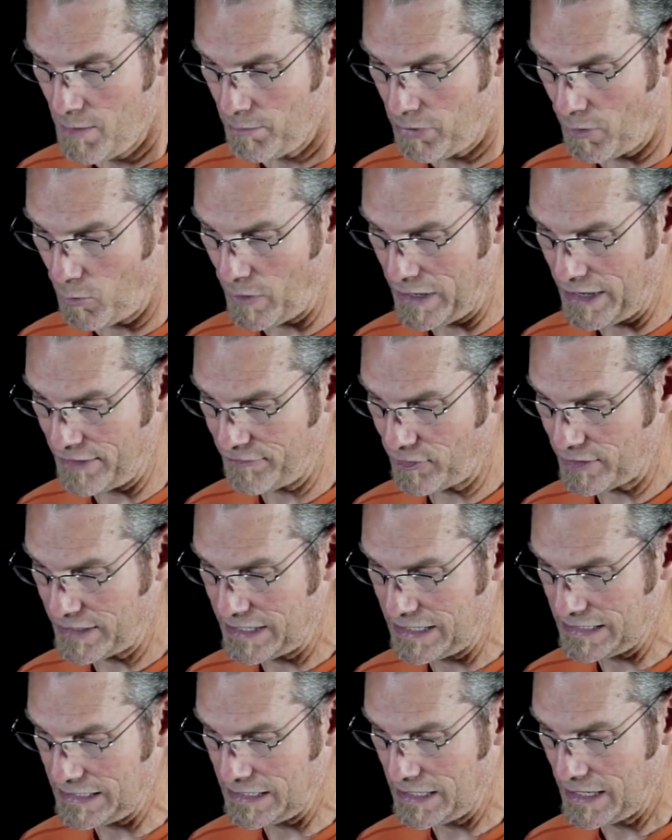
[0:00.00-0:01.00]
But whatever
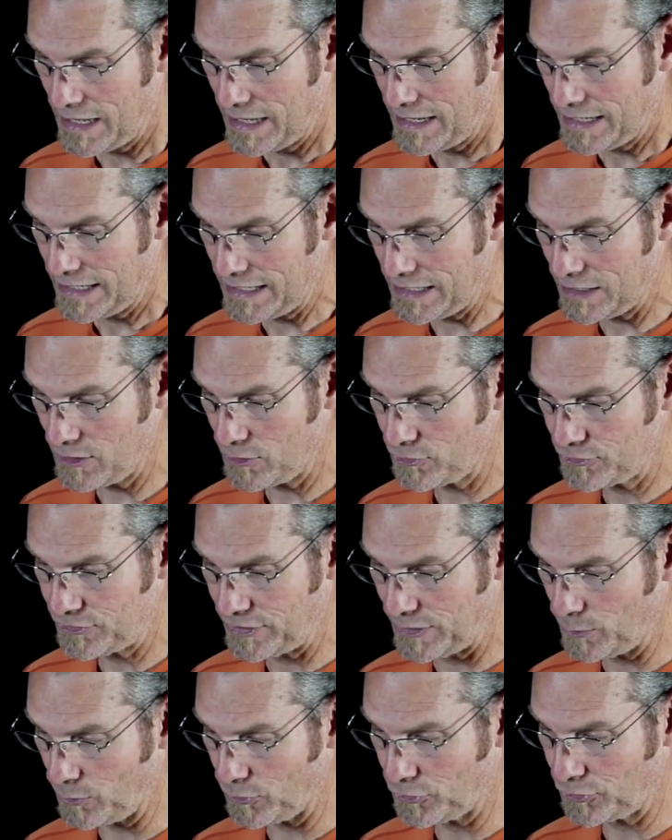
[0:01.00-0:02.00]
he hears,
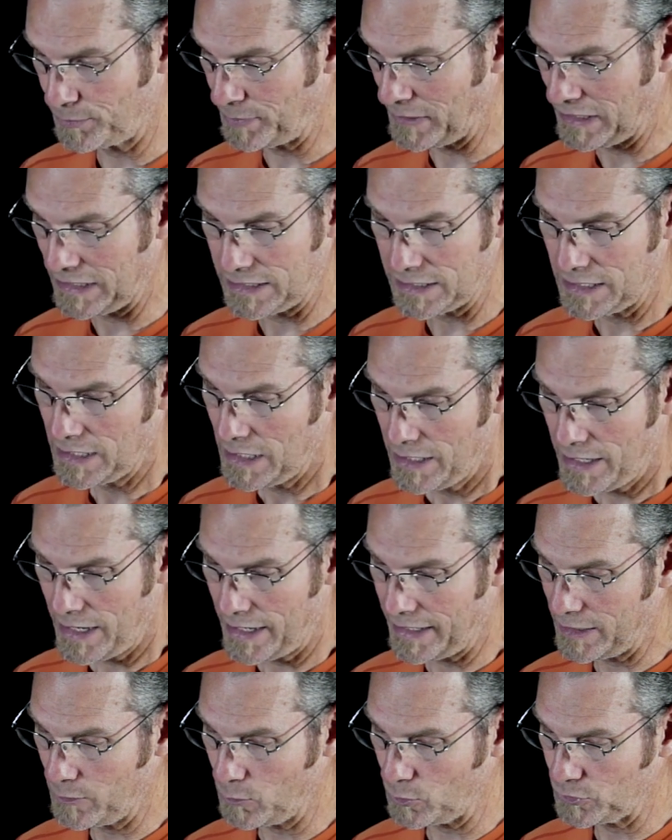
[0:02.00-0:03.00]
he will speak,
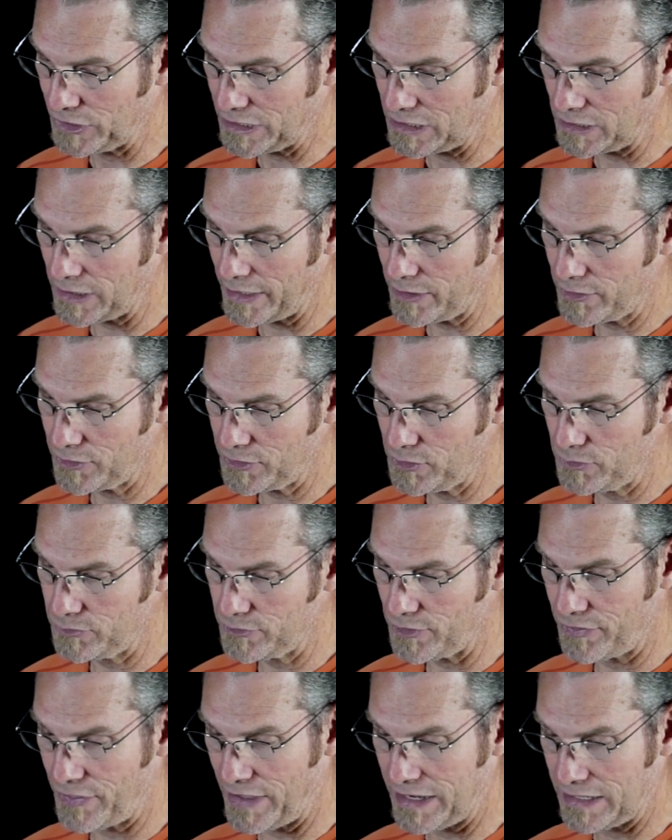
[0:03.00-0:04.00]
and he will declare to you
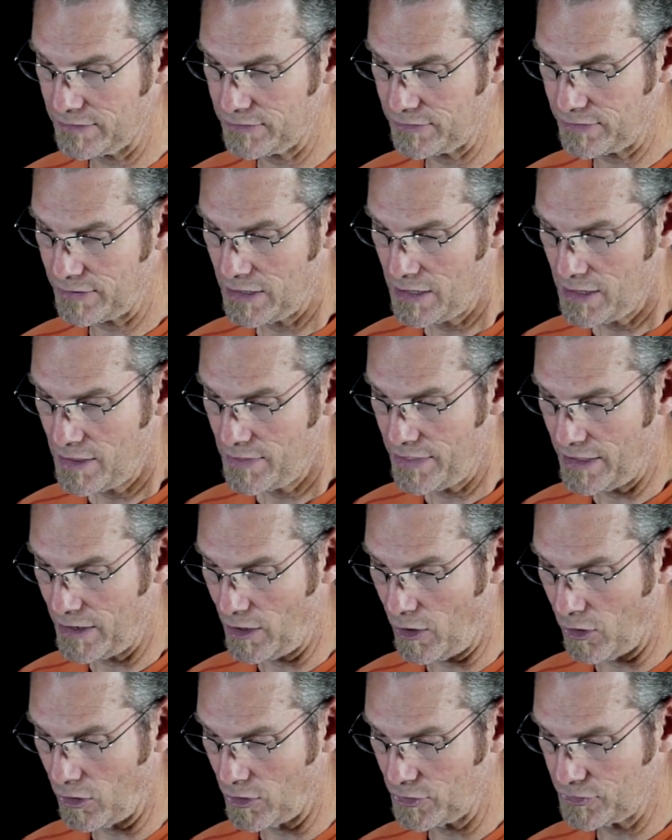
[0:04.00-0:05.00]
the things that
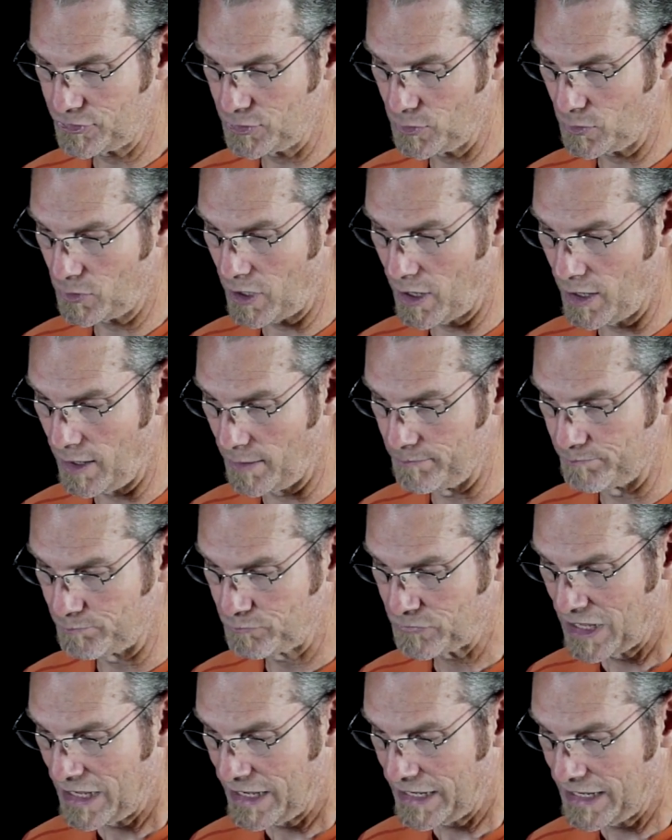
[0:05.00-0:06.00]
are to come.
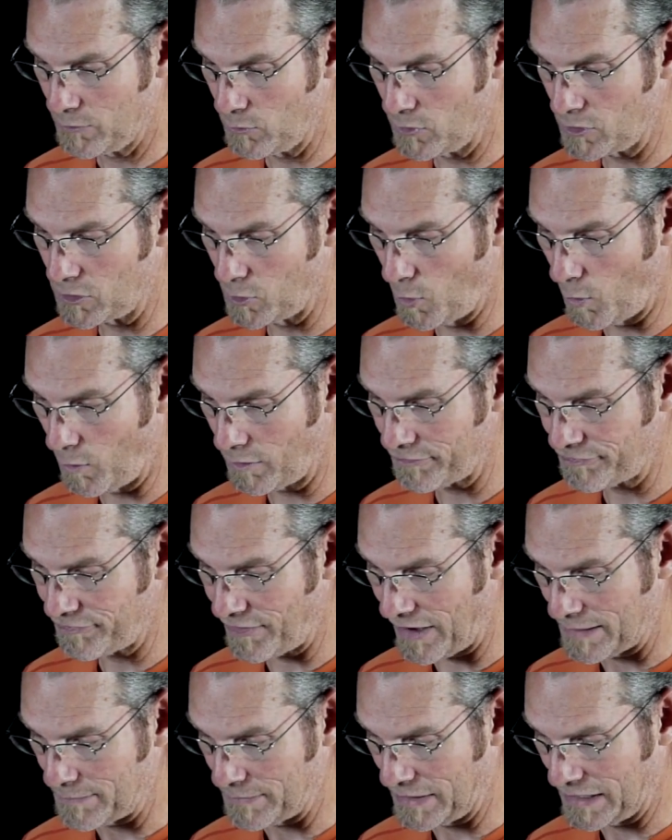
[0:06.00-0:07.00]
He will
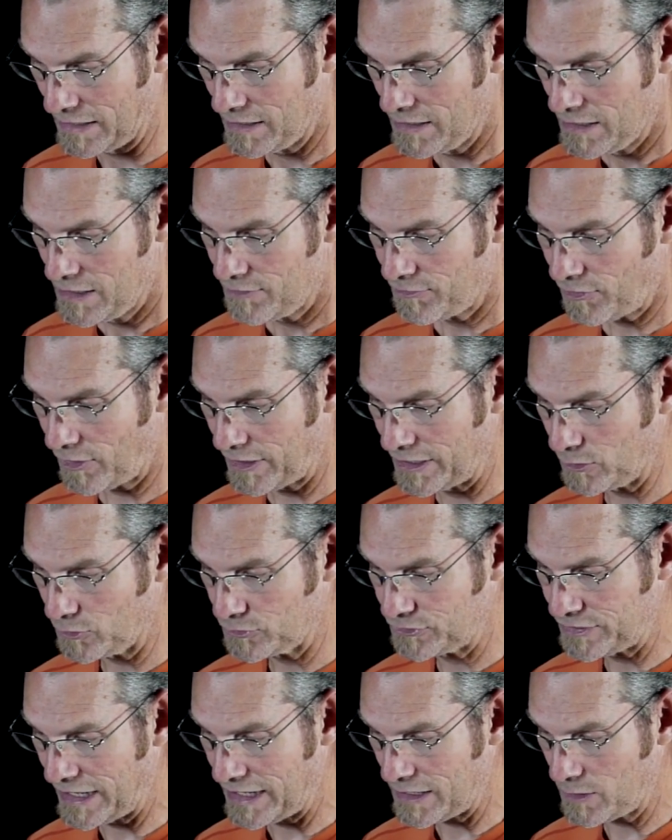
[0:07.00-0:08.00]
glorify me, for
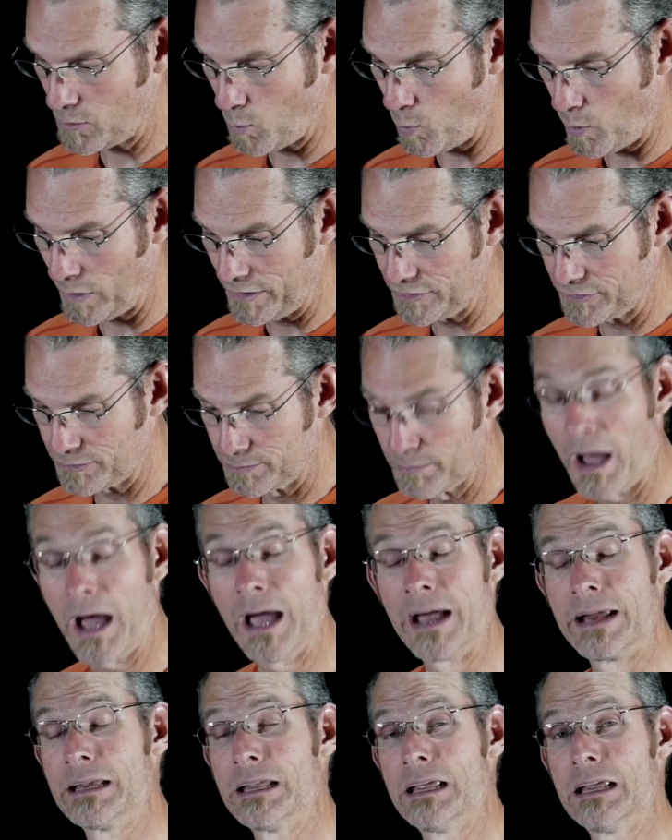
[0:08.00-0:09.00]
he'll take what is
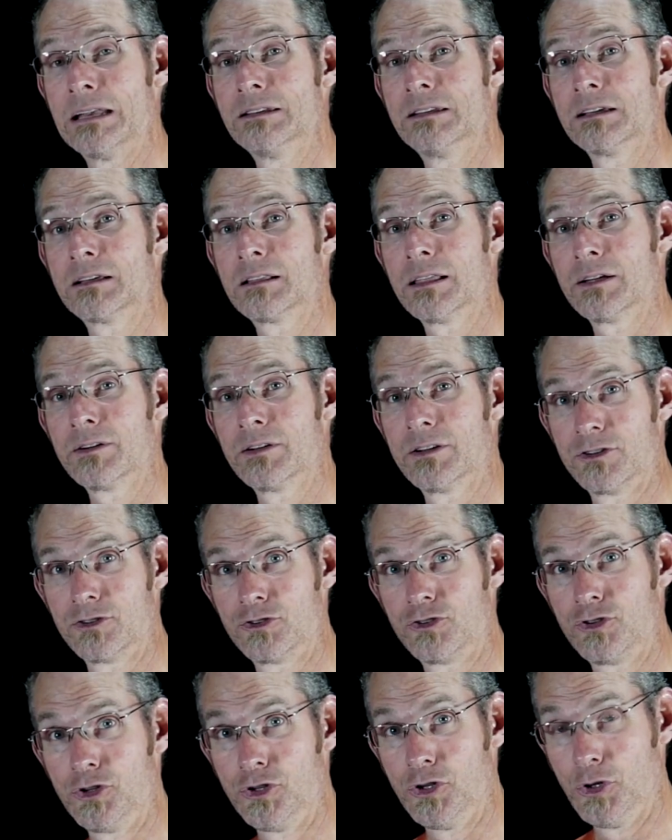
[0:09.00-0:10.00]
mine and declare
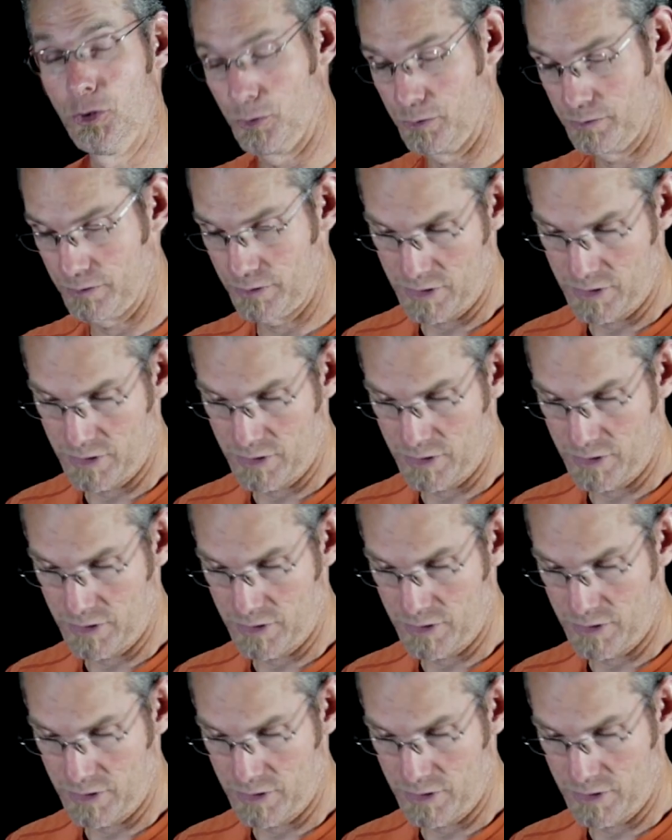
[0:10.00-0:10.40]
it to you."